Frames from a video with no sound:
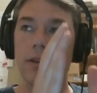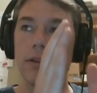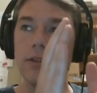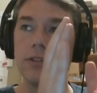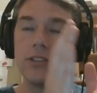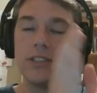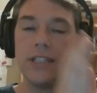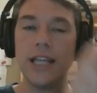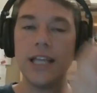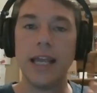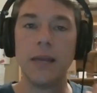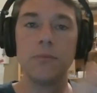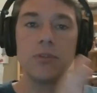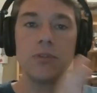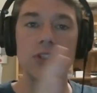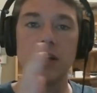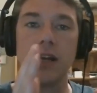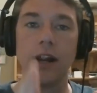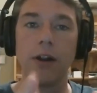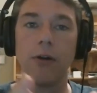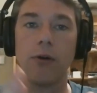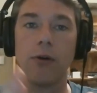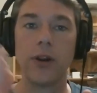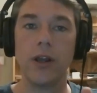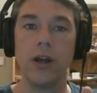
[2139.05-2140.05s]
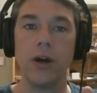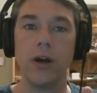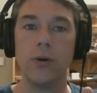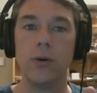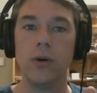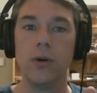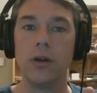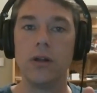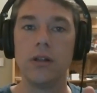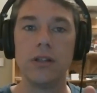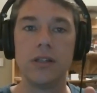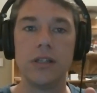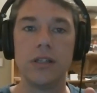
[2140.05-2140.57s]
same scenario,
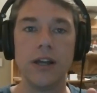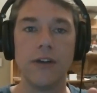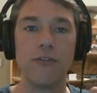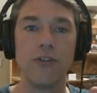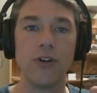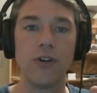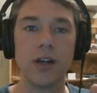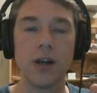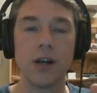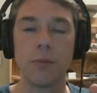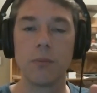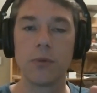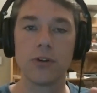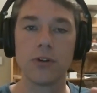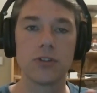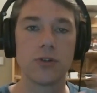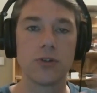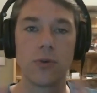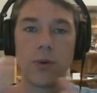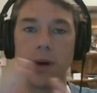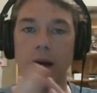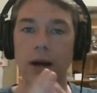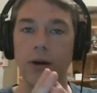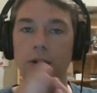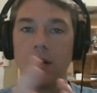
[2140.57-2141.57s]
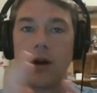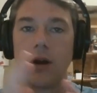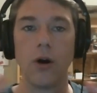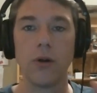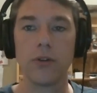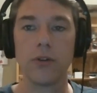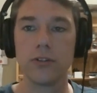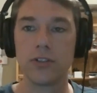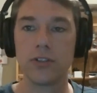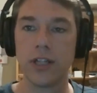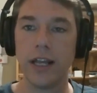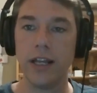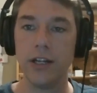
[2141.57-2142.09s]
different numbers throughout all
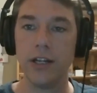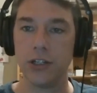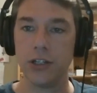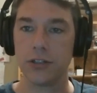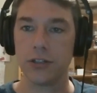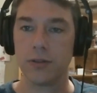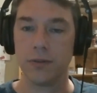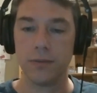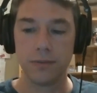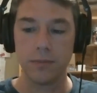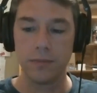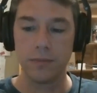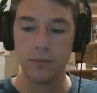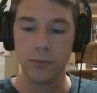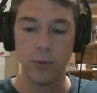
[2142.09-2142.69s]
the stages,